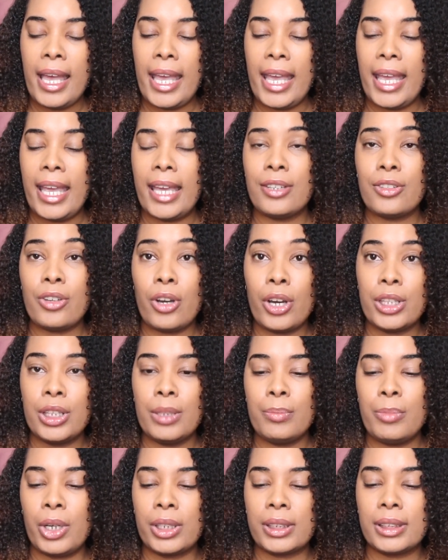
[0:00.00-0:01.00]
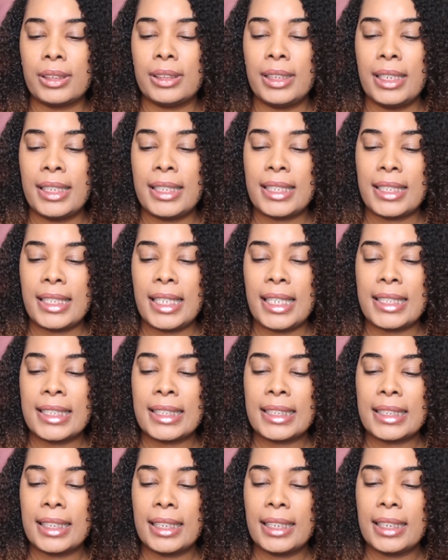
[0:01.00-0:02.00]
and on the bottle it says